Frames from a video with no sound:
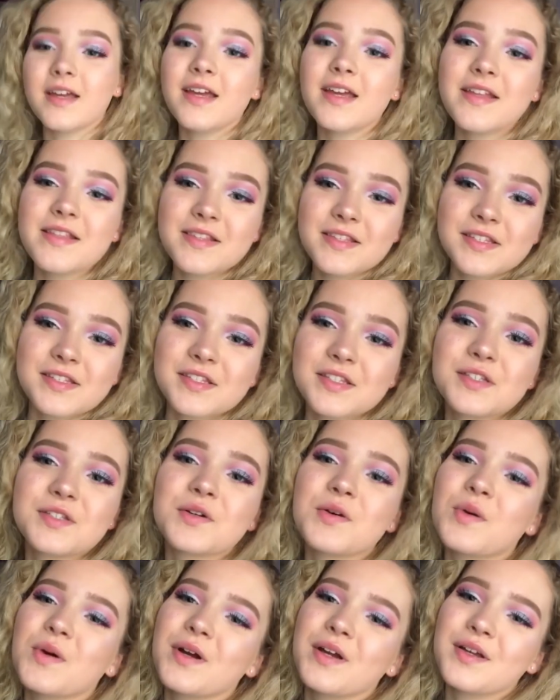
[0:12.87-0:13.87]
In this
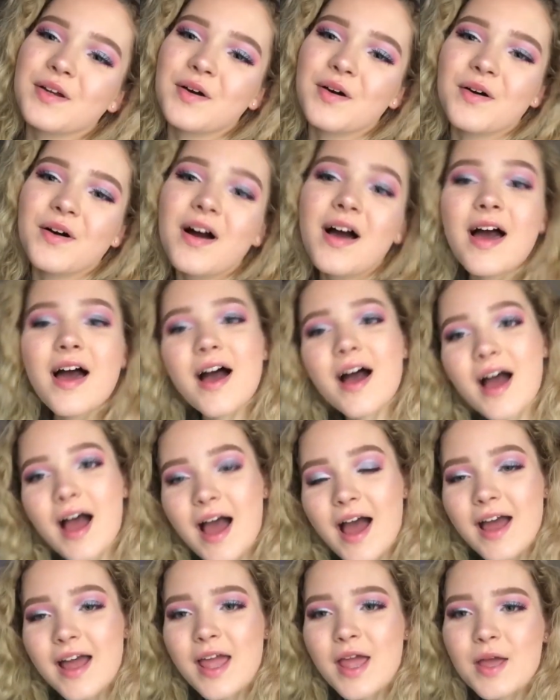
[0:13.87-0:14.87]
tutorial,
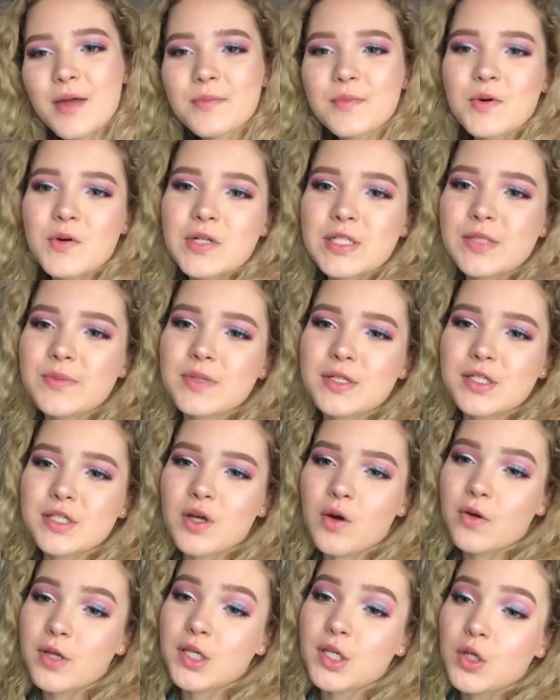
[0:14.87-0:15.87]
I am going to be
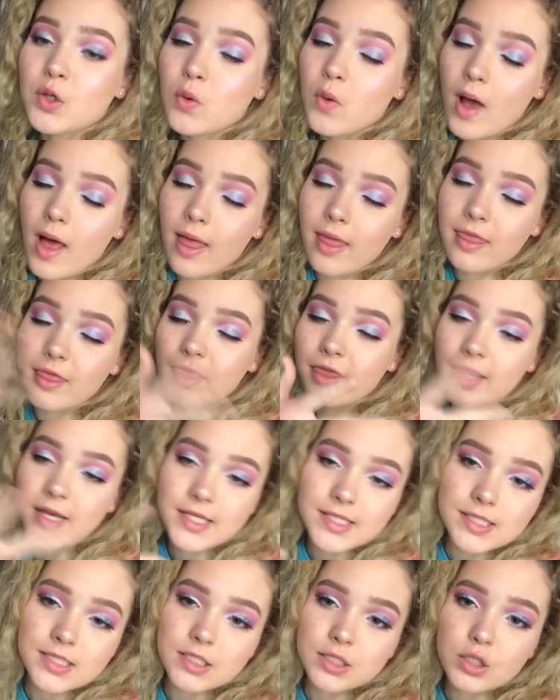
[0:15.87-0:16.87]
showing you
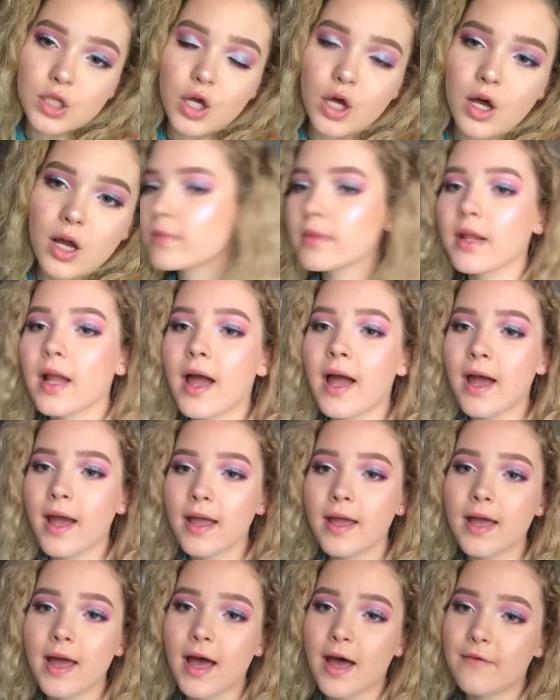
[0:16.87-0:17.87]
this look. I
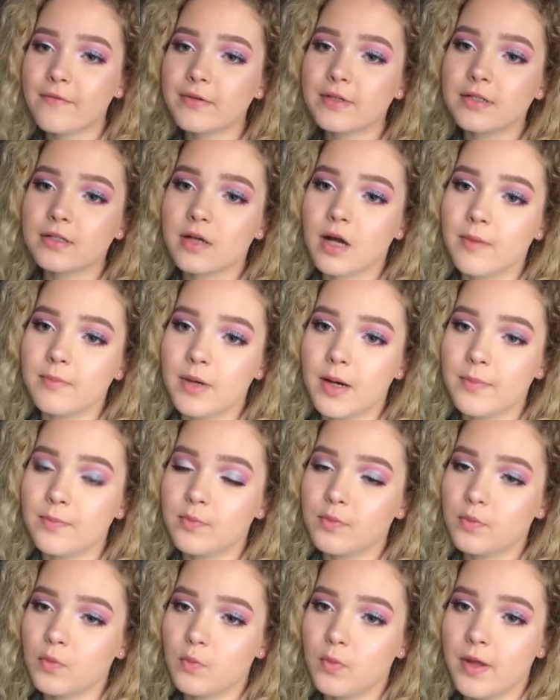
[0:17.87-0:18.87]
haven't come
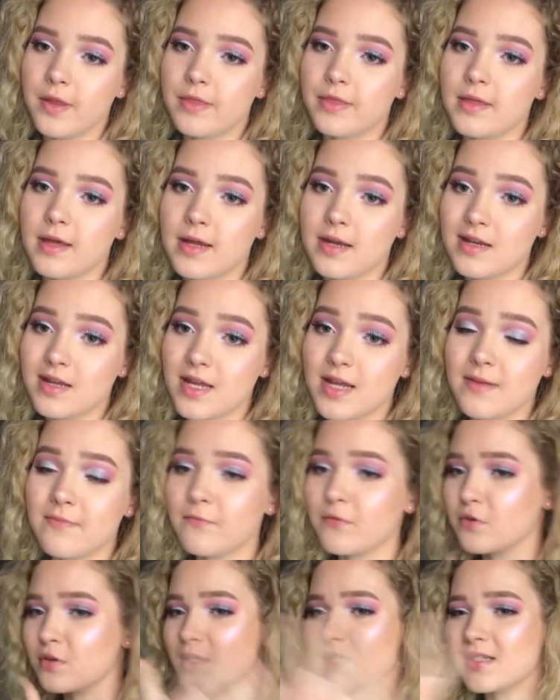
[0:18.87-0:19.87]
up with a name
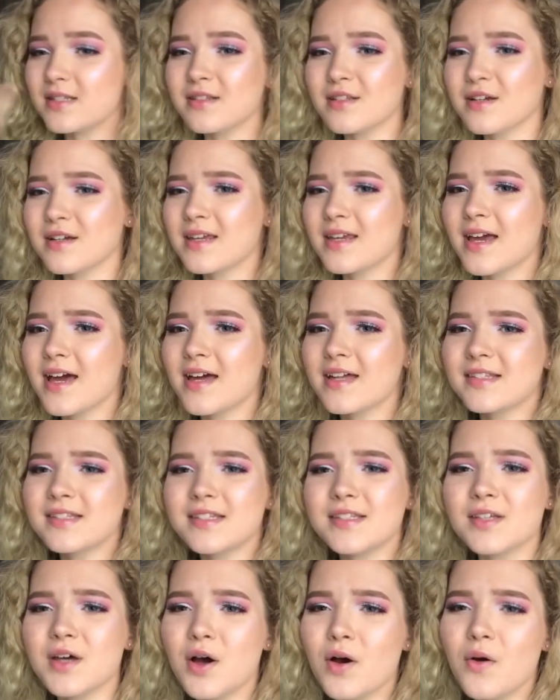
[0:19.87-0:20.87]
for this look yet,
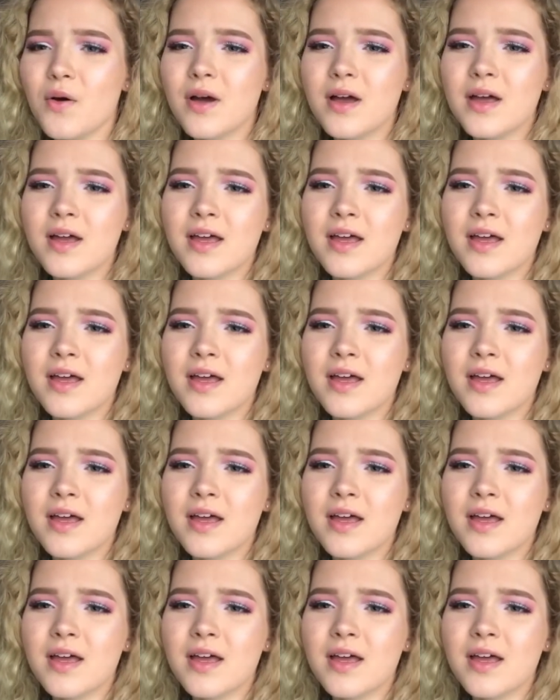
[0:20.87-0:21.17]
so